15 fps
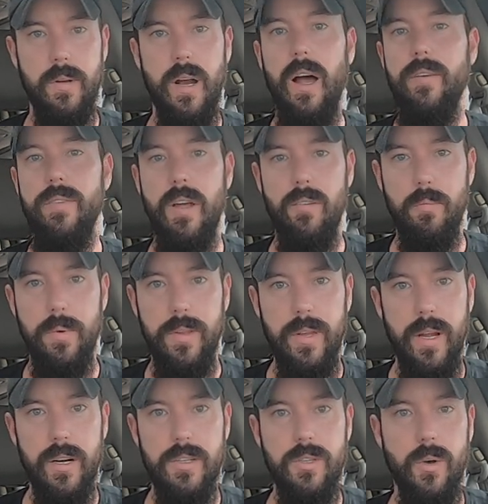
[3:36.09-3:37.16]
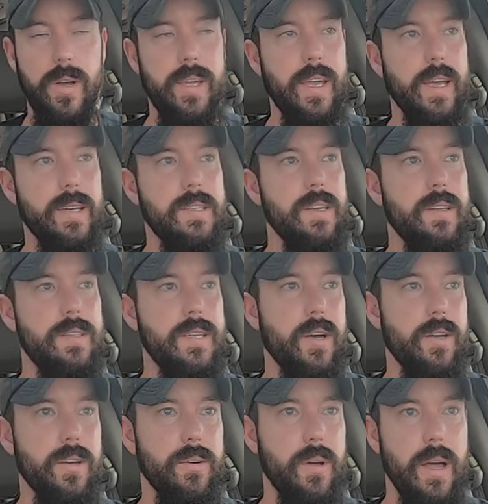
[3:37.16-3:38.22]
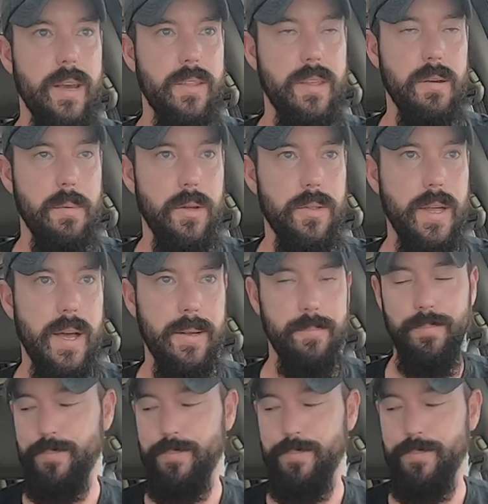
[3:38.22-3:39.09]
but I've never been there, so I can't tell you anything about that.